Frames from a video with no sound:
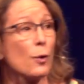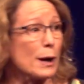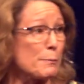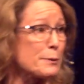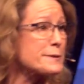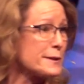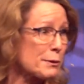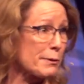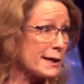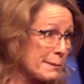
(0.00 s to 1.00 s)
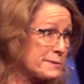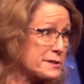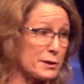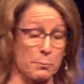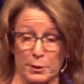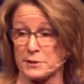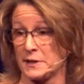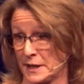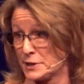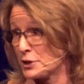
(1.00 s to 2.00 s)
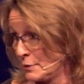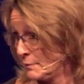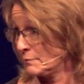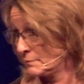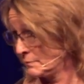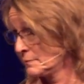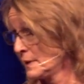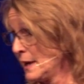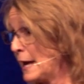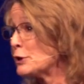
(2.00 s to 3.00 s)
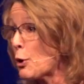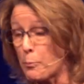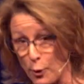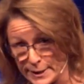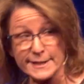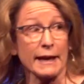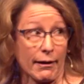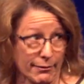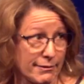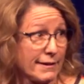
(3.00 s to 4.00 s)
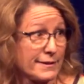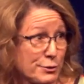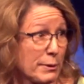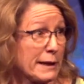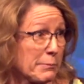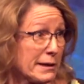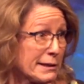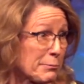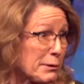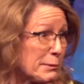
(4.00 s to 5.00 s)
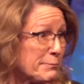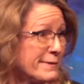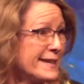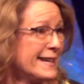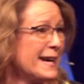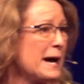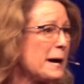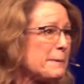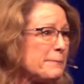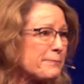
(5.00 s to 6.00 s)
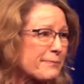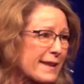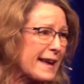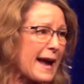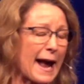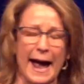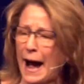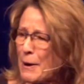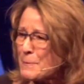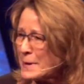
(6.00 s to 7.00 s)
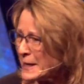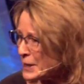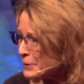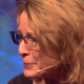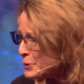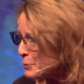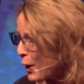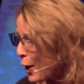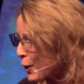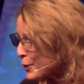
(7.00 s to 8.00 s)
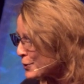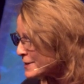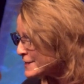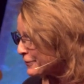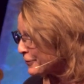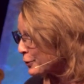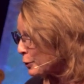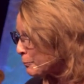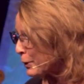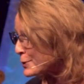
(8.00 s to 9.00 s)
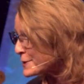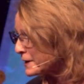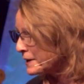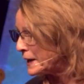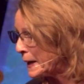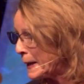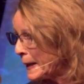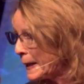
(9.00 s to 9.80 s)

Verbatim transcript: no elbows in the ribs to the person next to you, and no pointing to anyone in the room. Um, how many of you are the difficult person?